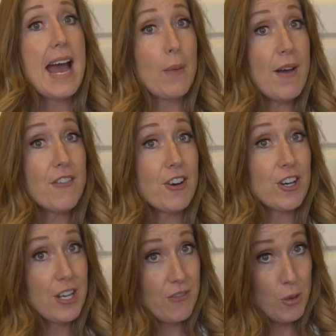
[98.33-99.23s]

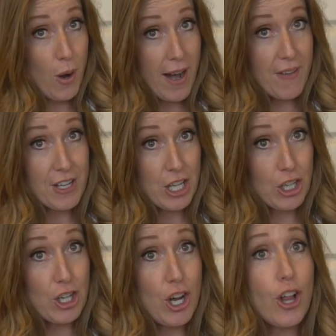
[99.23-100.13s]
However, if you are having a
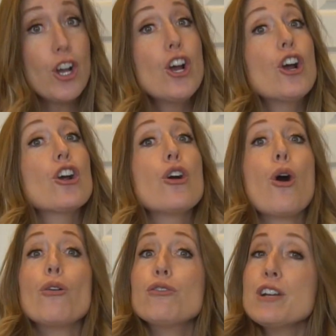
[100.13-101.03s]
girl, her
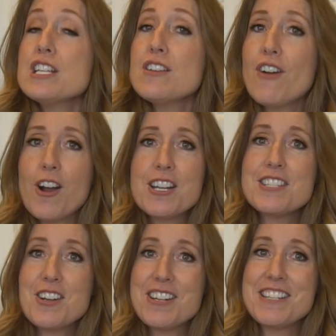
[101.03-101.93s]
ovaries have already
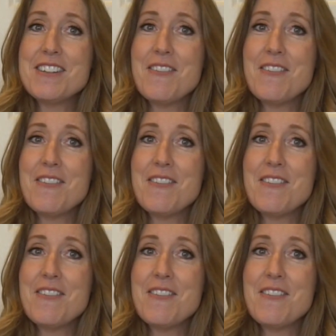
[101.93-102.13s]
started to